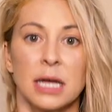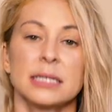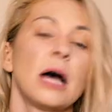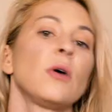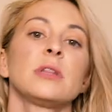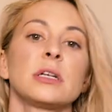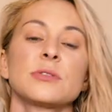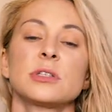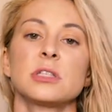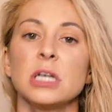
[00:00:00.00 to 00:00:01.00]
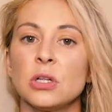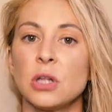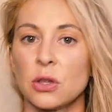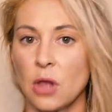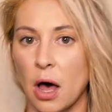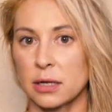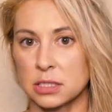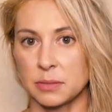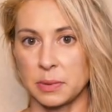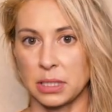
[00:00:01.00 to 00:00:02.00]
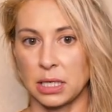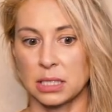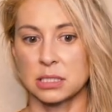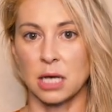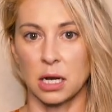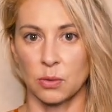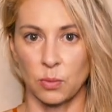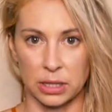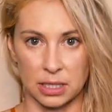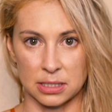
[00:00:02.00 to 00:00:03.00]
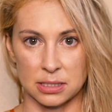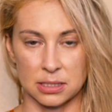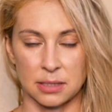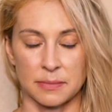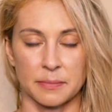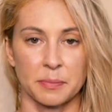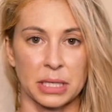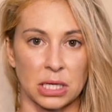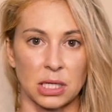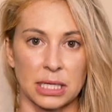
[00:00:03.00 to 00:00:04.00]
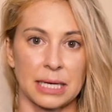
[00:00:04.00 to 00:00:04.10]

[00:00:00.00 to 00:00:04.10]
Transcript: Now, there's still a lot to be done with this bill.